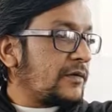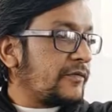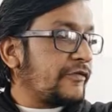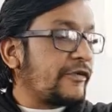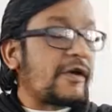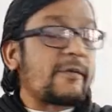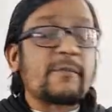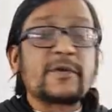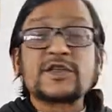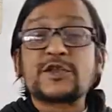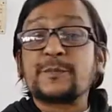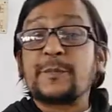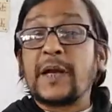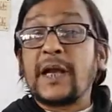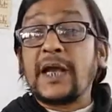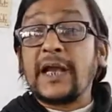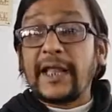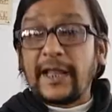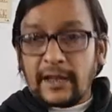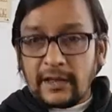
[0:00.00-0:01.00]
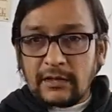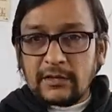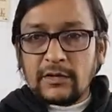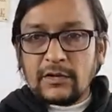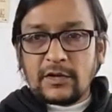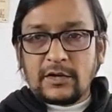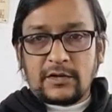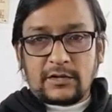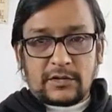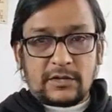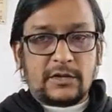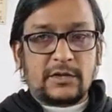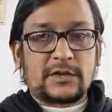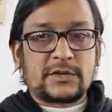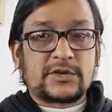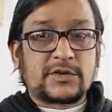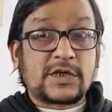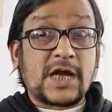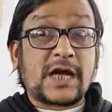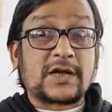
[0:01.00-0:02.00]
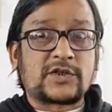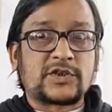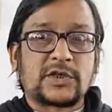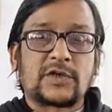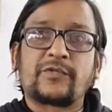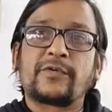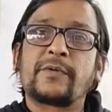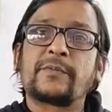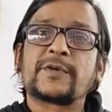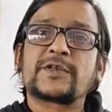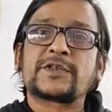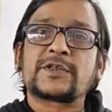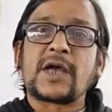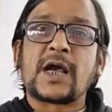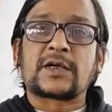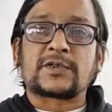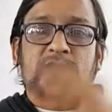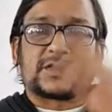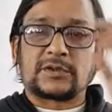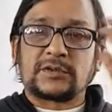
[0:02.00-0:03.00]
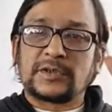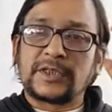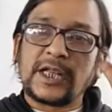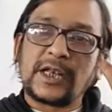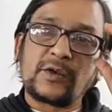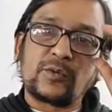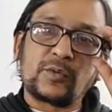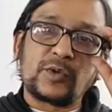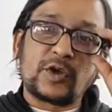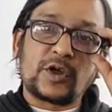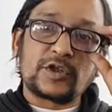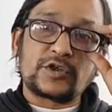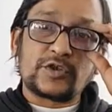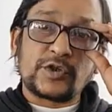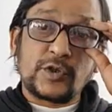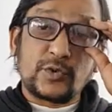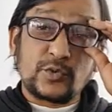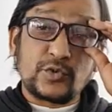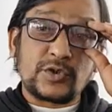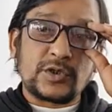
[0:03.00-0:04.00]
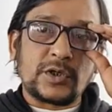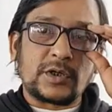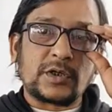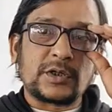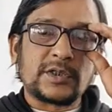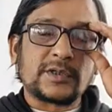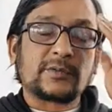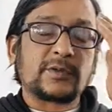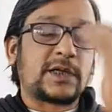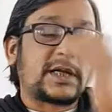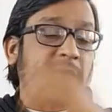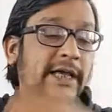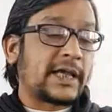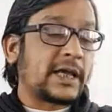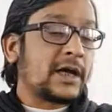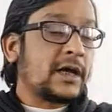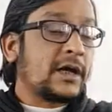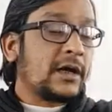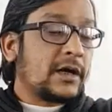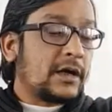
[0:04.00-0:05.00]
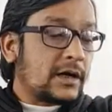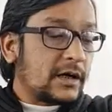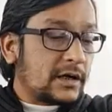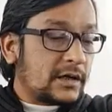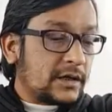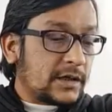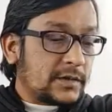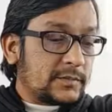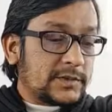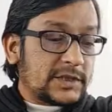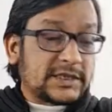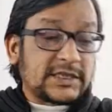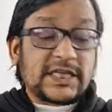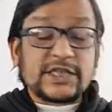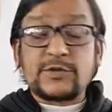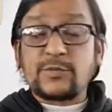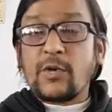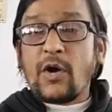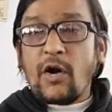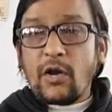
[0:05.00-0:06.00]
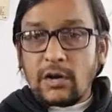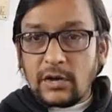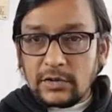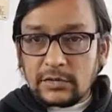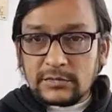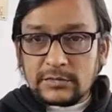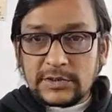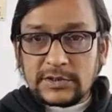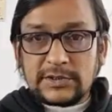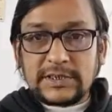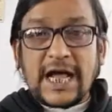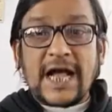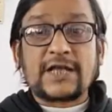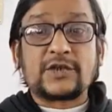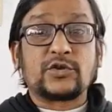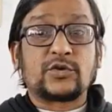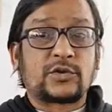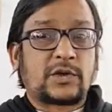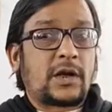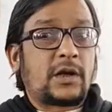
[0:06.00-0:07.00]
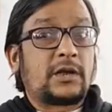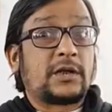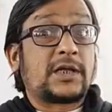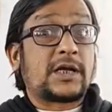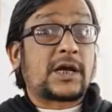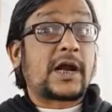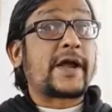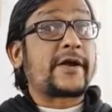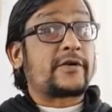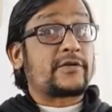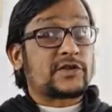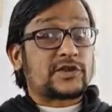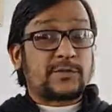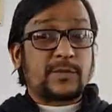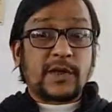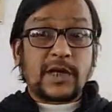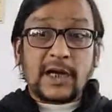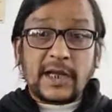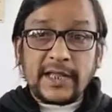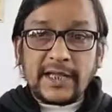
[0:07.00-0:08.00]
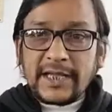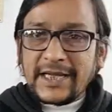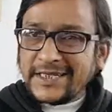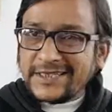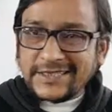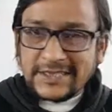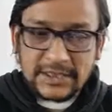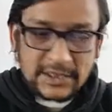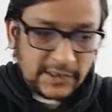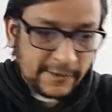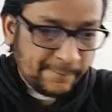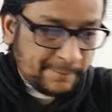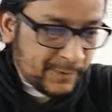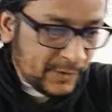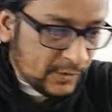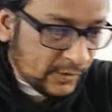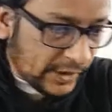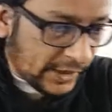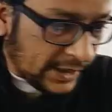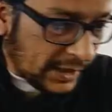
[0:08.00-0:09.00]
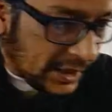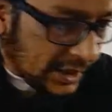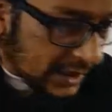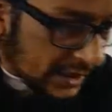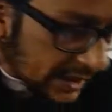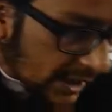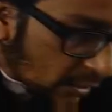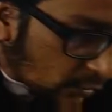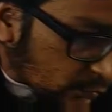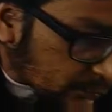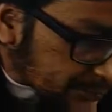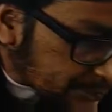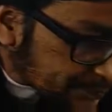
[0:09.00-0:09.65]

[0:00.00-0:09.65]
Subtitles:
famous building or structure, famous structure, then we also use the, you know, like the Taj Mahal, the Taj Hotel, the Writers Building, etc. Okay, now